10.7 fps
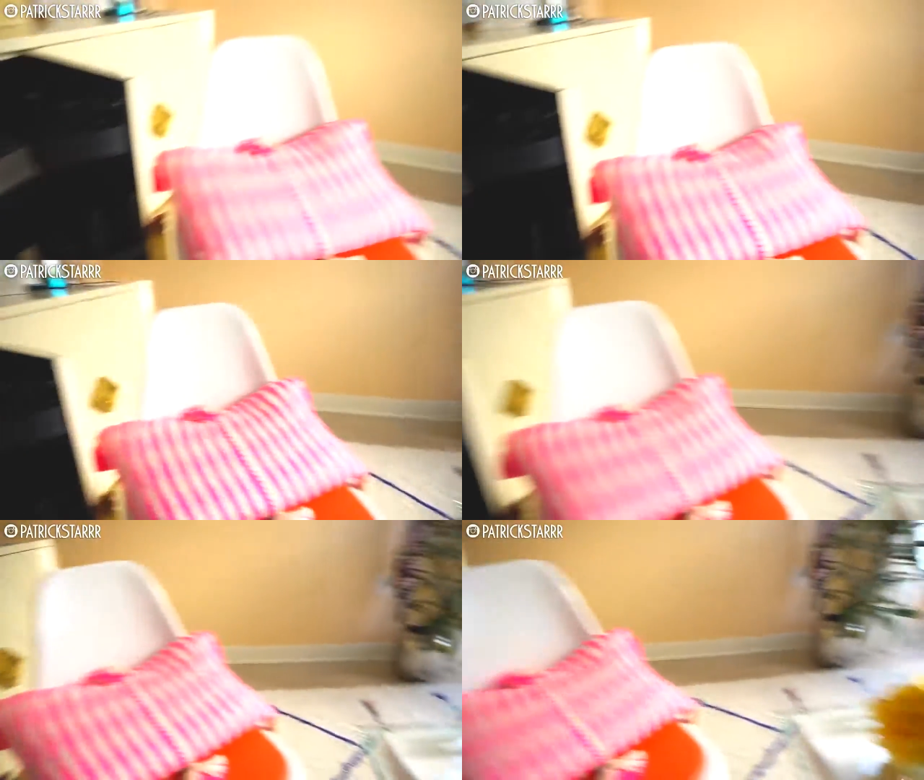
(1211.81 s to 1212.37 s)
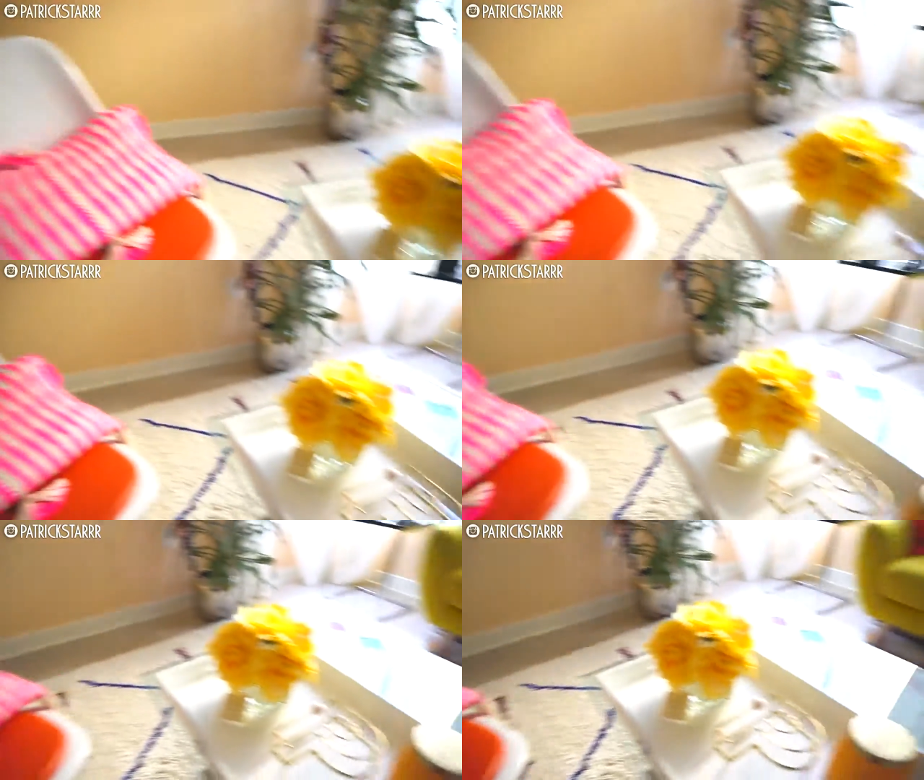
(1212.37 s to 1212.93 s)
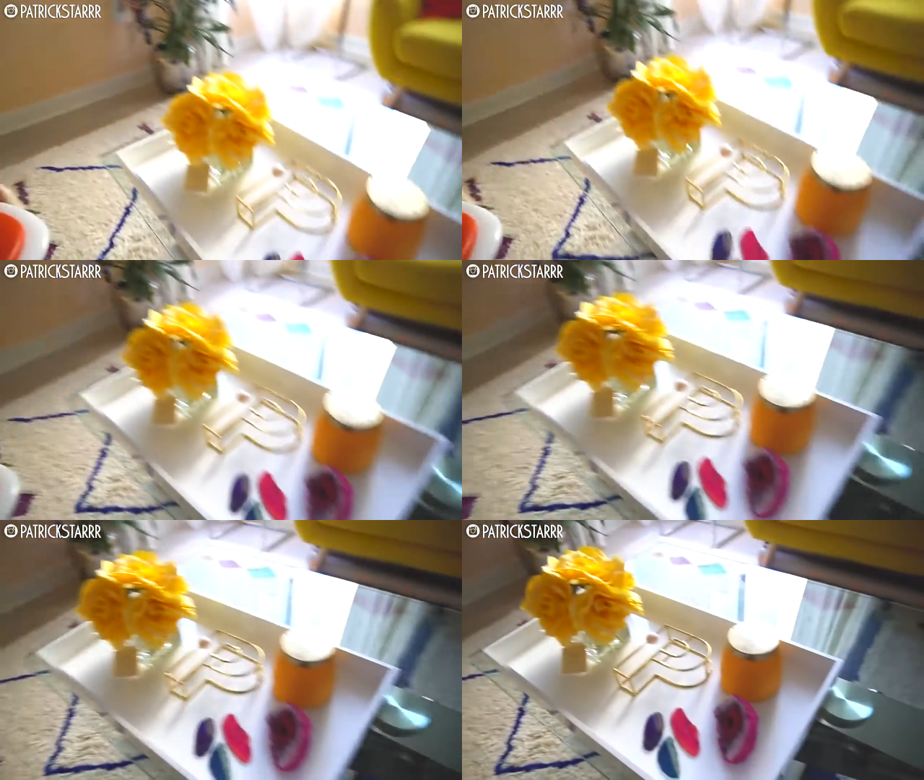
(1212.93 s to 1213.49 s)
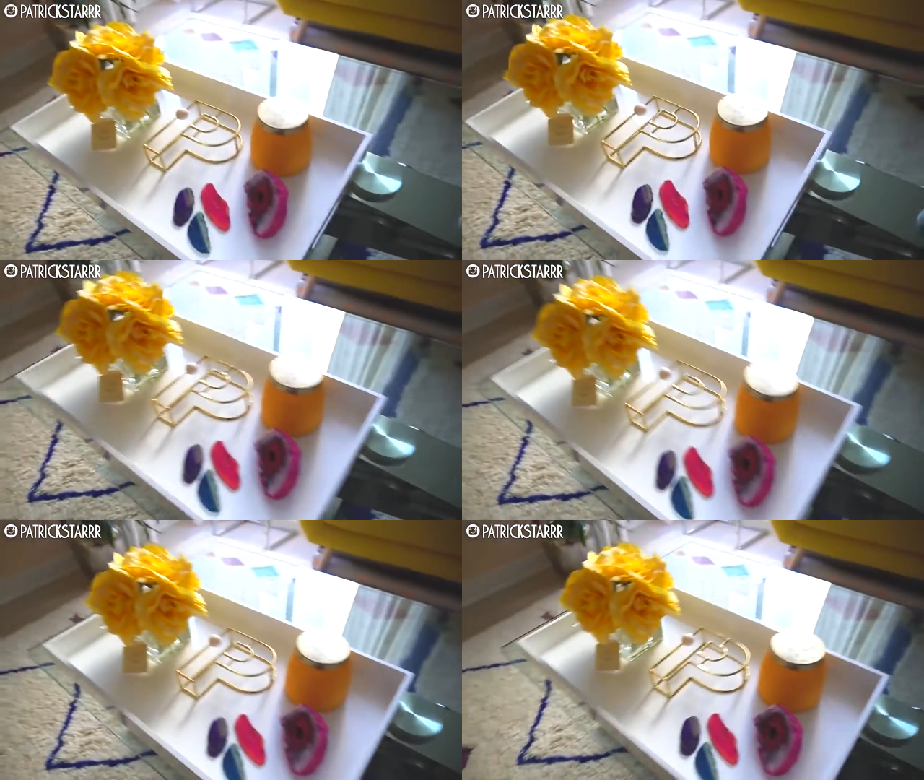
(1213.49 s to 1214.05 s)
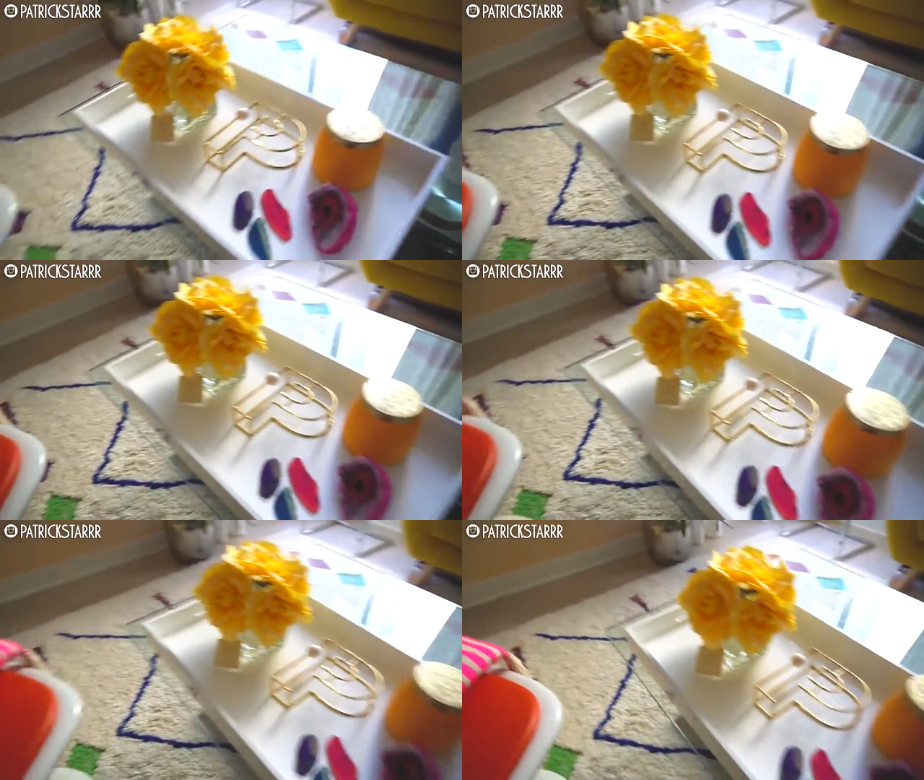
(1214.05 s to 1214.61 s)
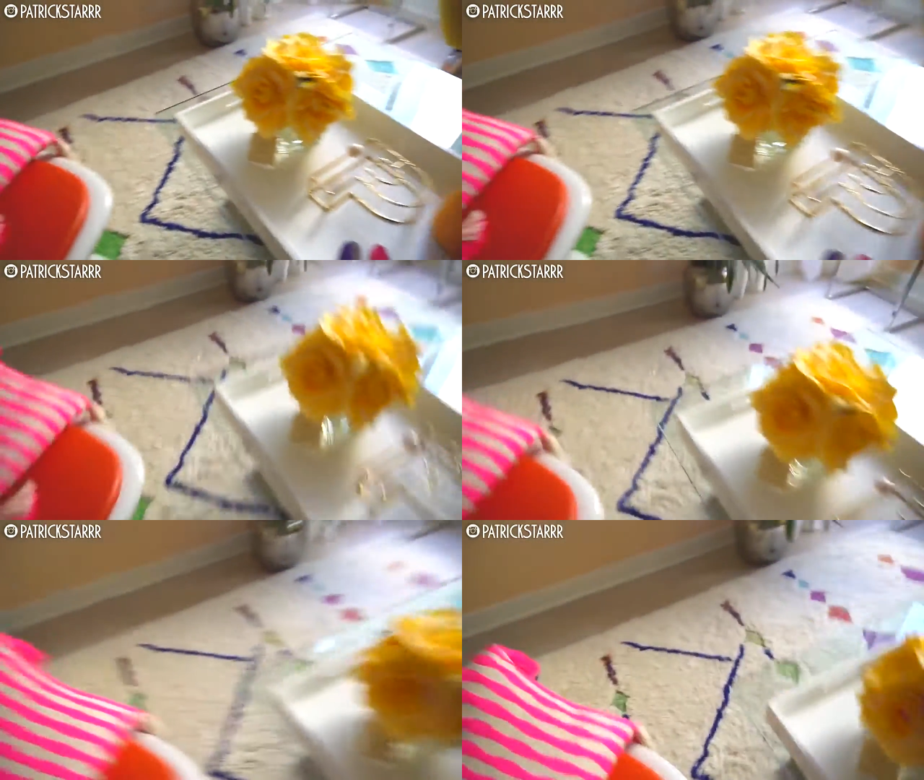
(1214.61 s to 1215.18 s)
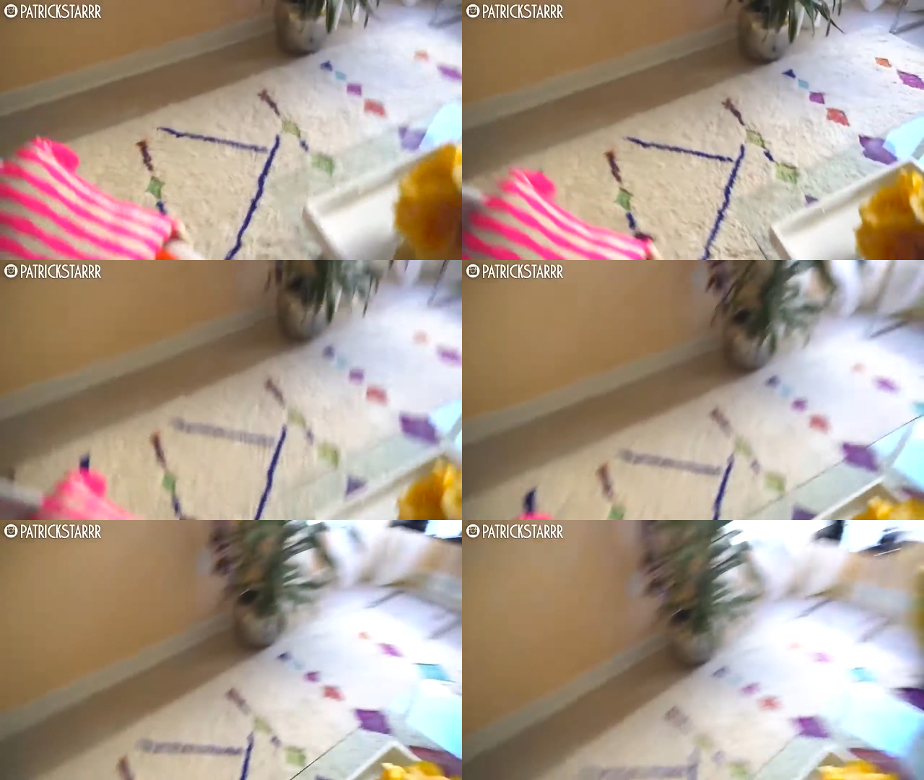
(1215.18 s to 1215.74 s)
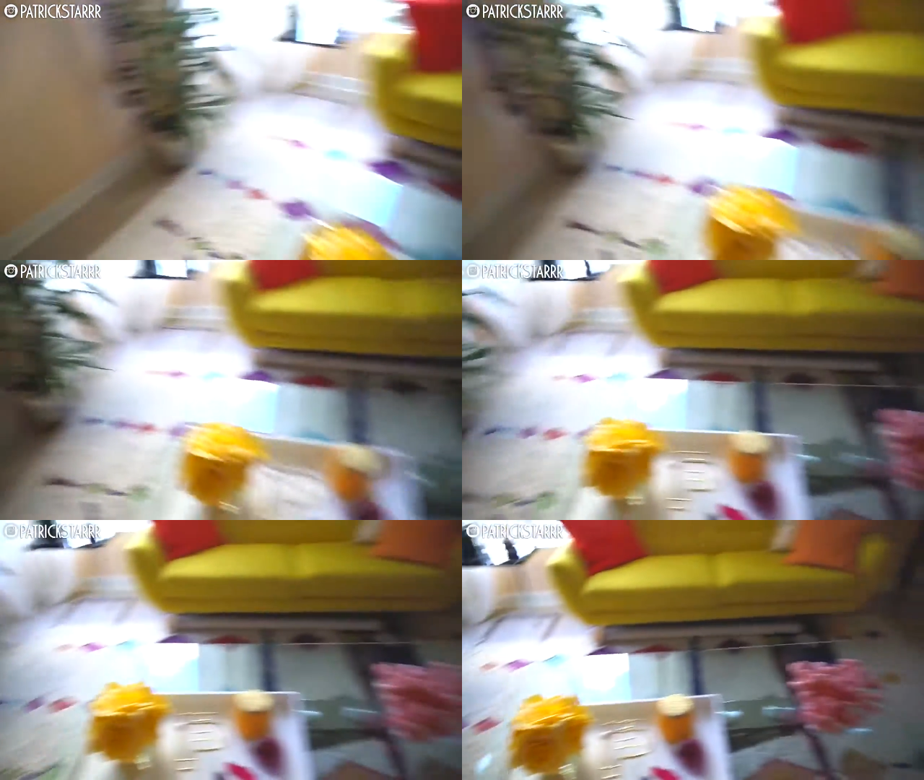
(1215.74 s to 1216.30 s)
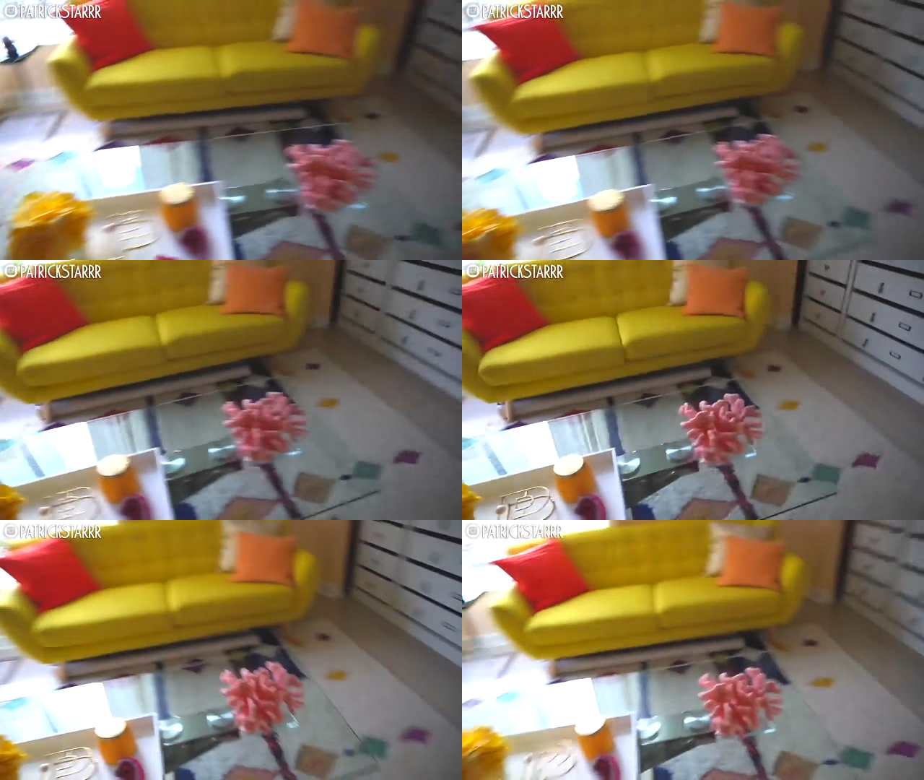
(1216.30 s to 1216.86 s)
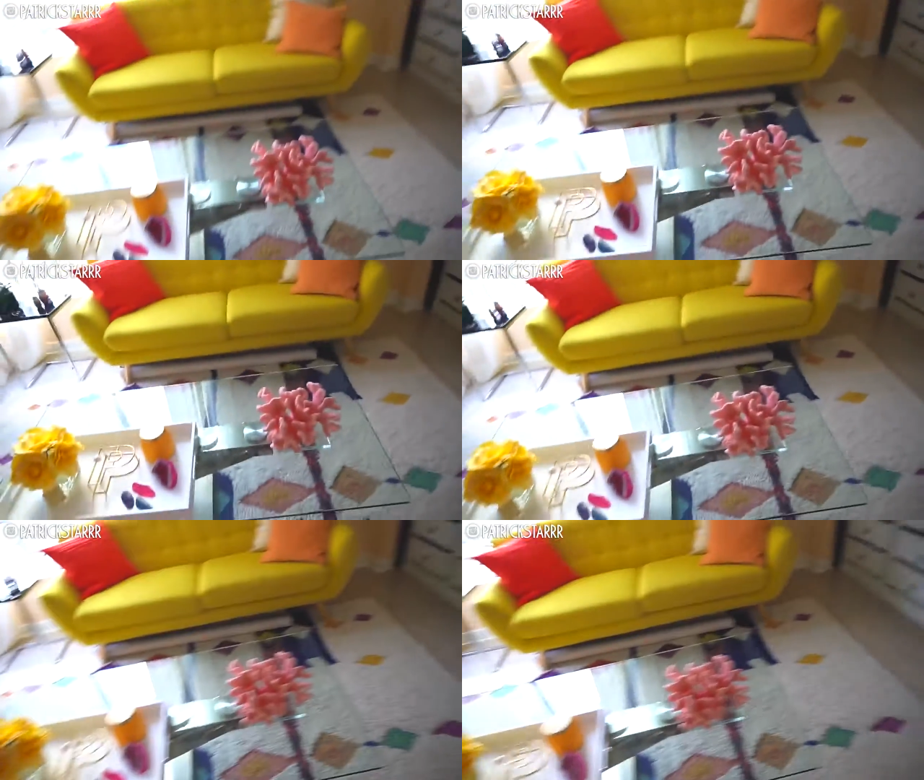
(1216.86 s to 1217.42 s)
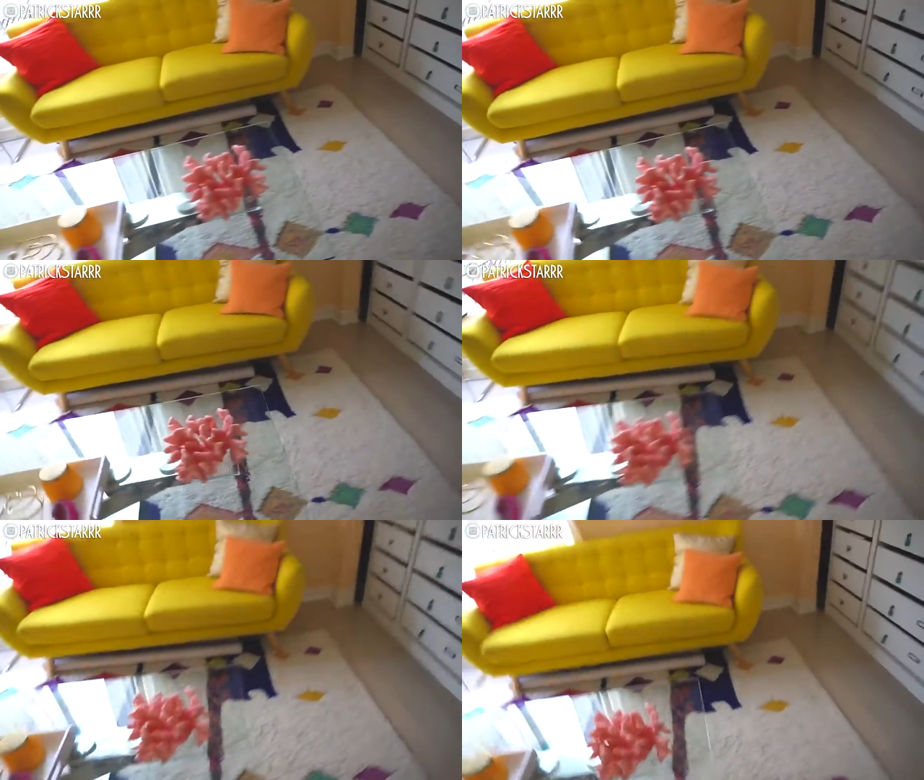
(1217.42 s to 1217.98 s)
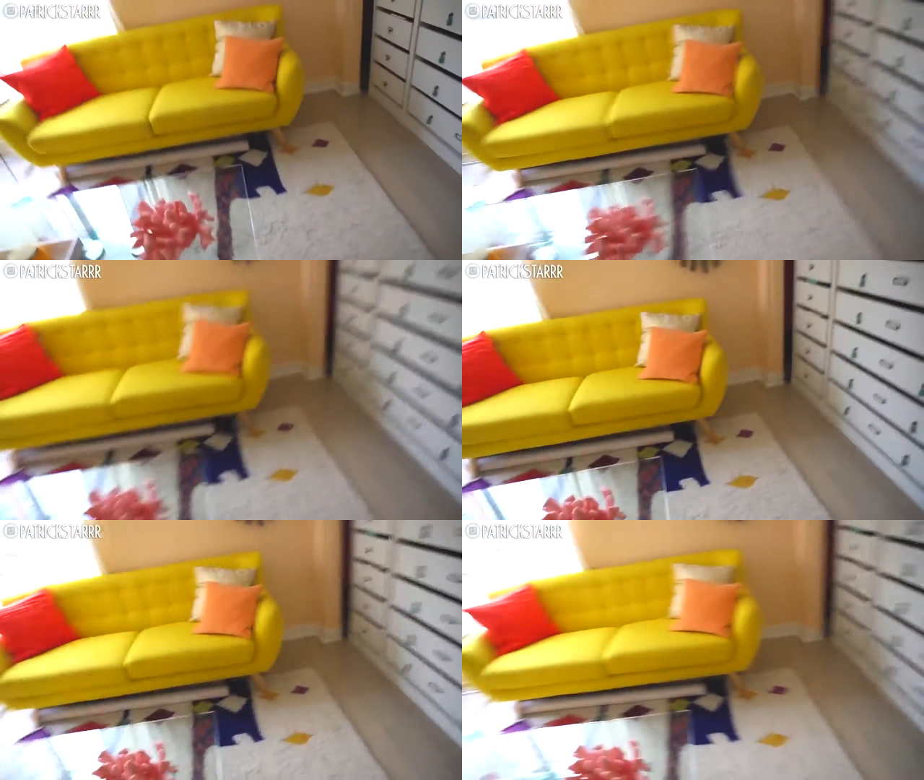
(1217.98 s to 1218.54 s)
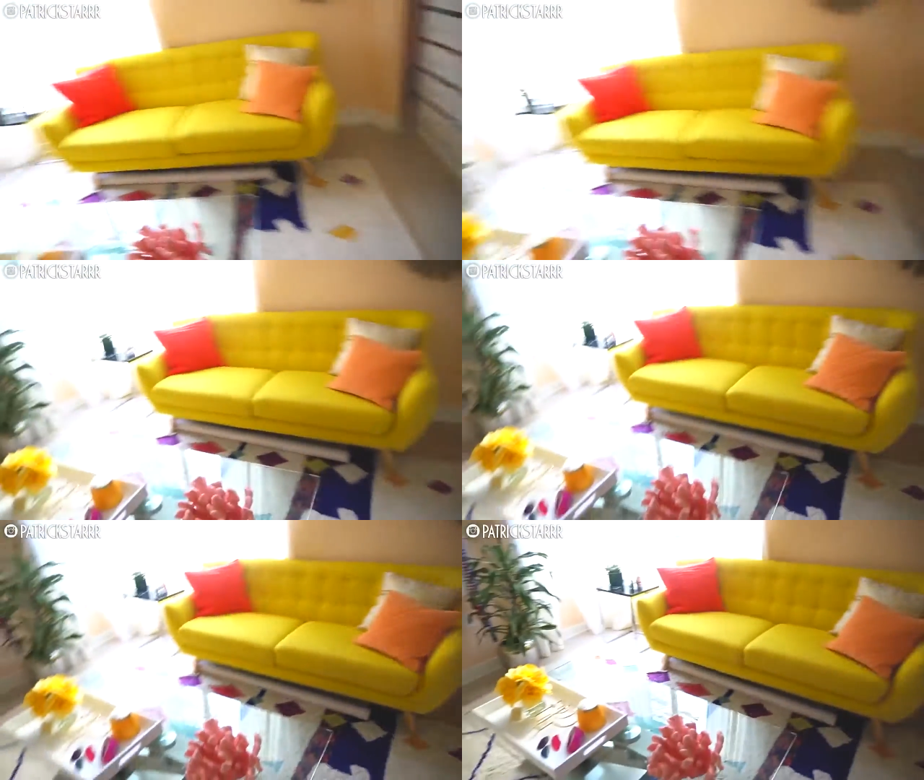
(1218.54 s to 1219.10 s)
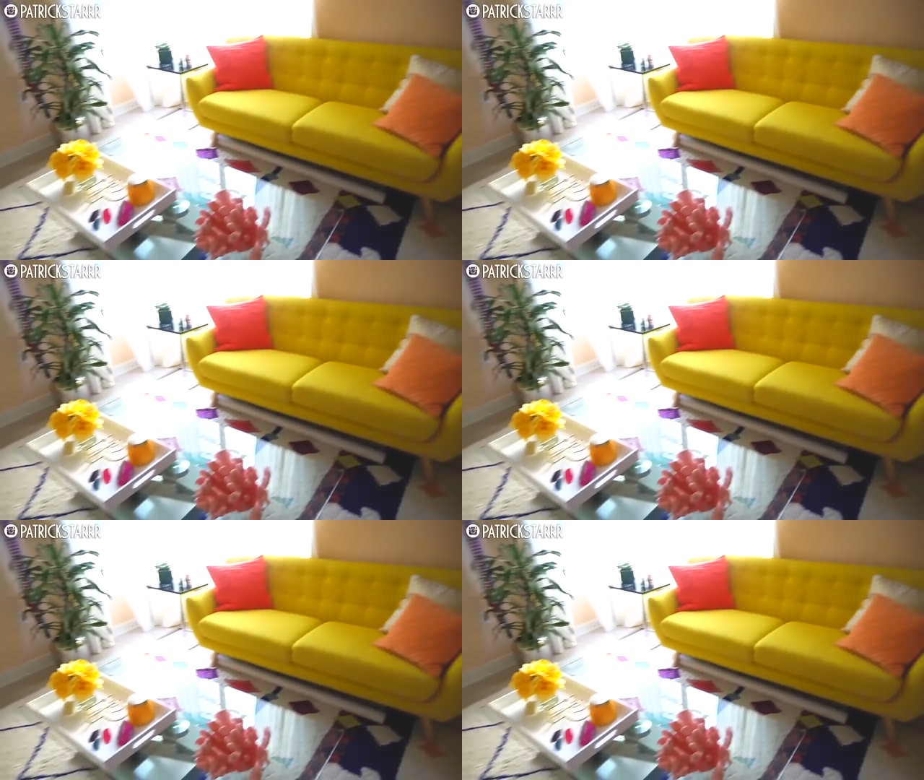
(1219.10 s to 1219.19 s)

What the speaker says: [unreadable: no face in view]